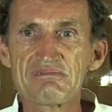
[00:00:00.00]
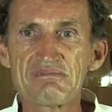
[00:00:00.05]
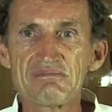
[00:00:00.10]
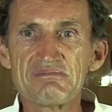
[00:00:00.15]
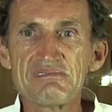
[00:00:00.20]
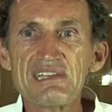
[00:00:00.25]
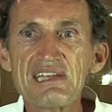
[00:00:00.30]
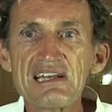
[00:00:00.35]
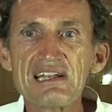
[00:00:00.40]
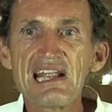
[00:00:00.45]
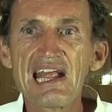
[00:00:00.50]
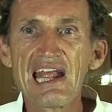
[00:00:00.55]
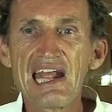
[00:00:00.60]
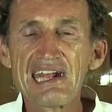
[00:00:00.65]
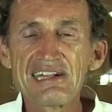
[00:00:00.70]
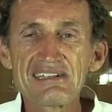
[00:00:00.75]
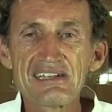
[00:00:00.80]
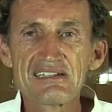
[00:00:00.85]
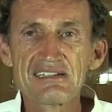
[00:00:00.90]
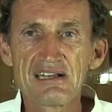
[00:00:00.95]
nearly
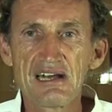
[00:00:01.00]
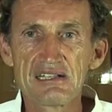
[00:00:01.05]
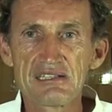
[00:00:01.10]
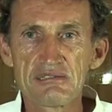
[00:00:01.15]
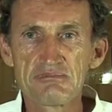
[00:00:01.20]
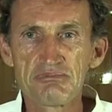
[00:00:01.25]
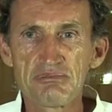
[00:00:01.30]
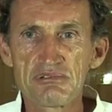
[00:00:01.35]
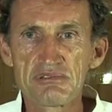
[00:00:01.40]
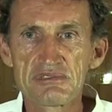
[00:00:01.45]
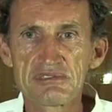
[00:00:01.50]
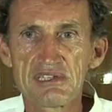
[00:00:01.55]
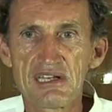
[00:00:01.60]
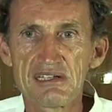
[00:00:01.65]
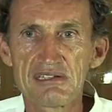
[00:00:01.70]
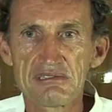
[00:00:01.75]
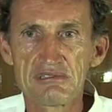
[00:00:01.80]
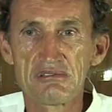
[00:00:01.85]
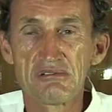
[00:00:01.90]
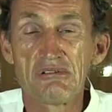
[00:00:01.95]

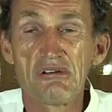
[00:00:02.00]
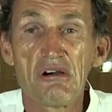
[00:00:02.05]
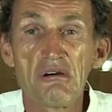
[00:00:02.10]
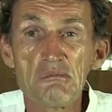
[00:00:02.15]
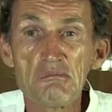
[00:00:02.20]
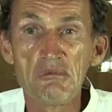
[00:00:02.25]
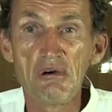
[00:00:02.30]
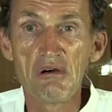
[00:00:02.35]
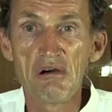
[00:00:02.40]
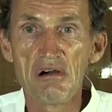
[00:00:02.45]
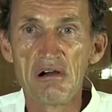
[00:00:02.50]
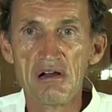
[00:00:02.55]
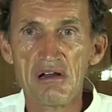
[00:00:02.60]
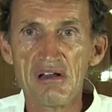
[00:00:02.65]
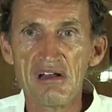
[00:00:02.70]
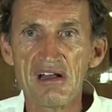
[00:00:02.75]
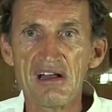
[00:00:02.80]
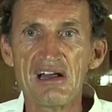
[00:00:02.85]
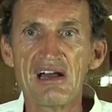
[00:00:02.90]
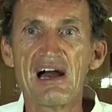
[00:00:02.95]
80-90% or more
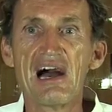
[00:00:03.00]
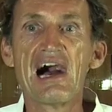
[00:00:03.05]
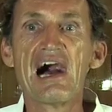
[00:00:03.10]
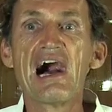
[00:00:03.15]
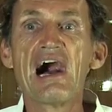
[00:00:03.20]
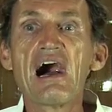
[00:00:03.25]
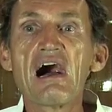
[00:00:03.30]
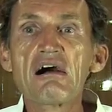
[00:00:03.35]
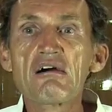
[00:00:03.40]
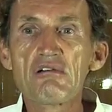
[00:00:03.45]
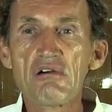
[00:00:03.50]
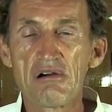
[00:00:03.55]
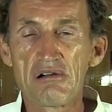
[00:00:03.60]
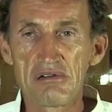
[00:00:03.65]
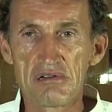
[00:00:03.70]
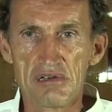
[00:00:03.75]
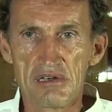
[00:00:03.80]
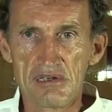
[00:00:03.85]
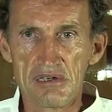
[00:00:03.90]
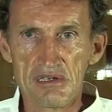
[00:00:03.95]
are
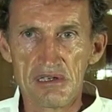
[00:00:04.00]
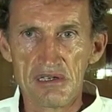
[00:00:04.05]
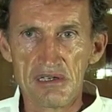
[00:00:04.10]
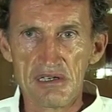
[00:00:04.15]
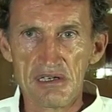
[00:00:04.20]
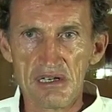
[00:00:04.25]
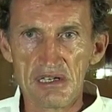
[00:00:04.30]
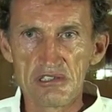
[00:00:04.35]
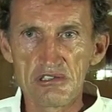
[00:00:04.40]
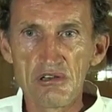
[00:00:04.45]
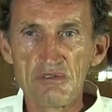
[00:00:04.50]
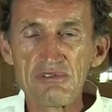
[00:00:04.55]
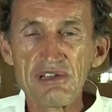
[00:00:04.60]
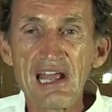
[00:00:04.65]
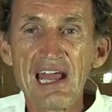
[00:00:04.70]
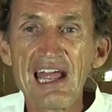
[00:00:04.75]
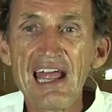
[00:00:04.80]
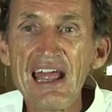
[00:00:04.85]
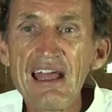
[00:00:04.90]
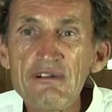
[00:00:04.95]
wrong. So we
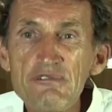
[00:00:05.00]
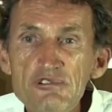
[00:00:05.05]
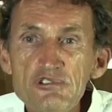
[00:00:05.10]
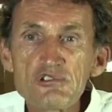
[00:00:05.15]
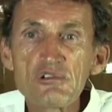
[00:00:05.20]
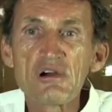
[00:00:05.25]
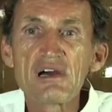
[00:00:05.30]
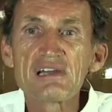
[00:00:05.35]
have to